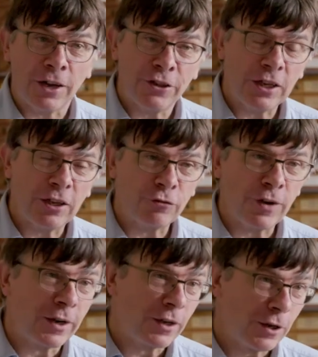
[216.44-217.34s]
I think, is
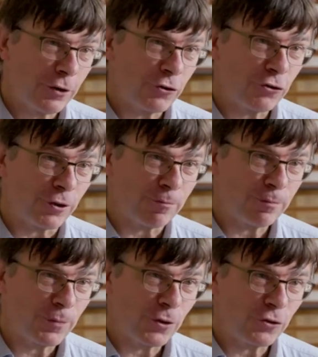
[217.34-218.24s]
very encouraging
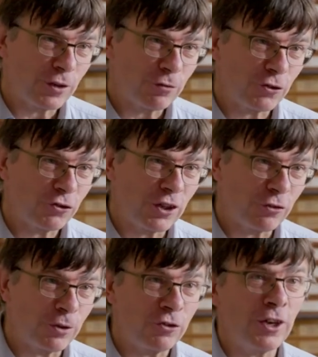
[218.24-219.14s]
because it gives us a
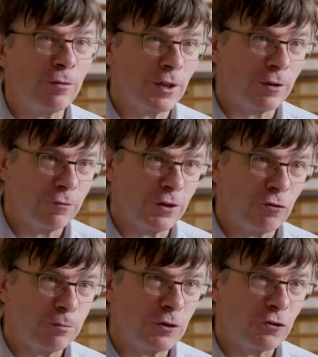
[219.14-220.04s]
sense we're dealing with
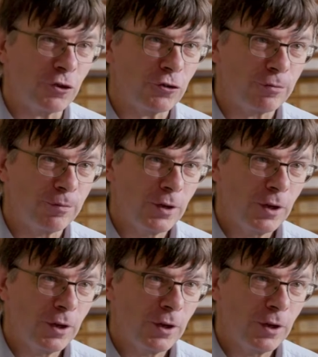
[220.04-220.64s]
unfinished business.